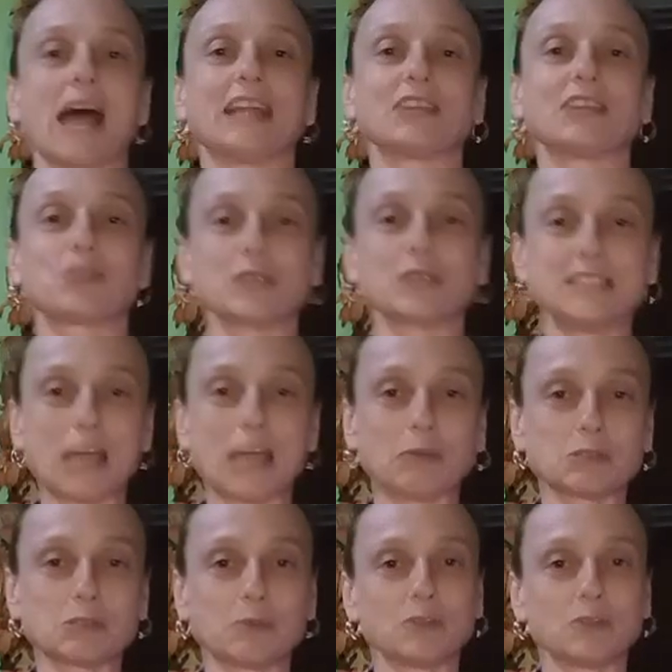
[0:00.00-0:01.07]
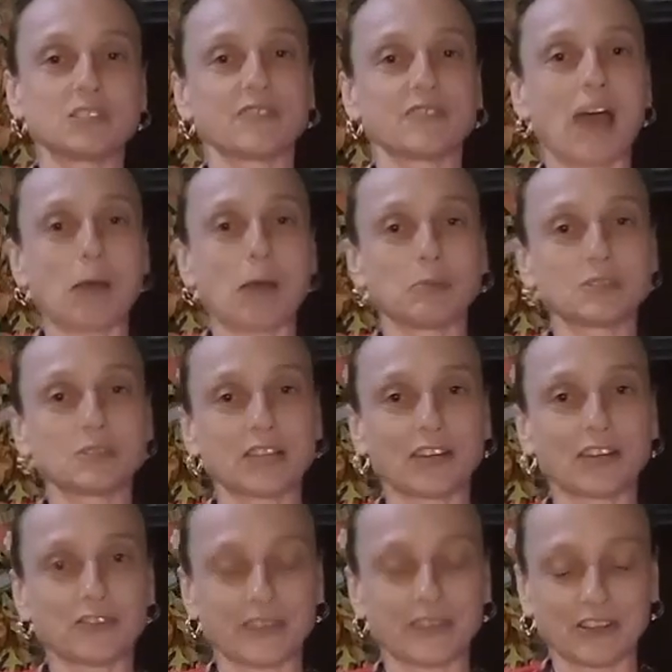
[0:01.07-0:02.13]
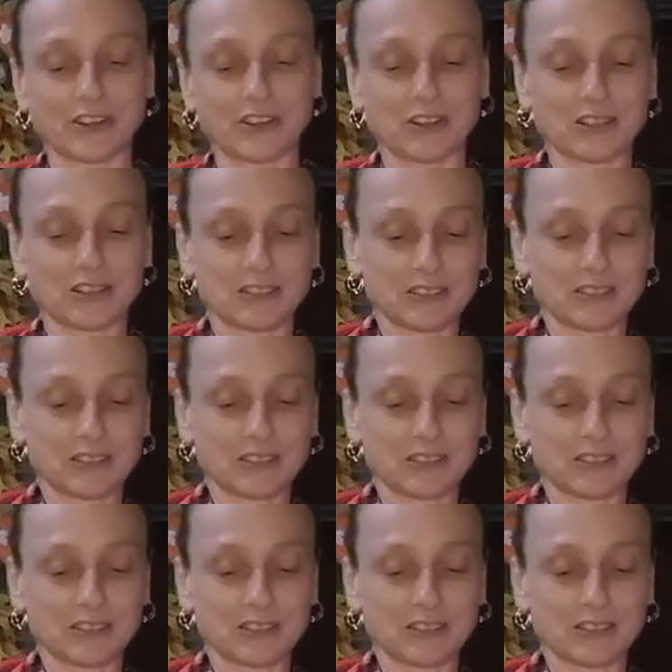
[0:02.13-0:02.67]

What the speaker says: adding 3 tablespoons of apple cider vinegar.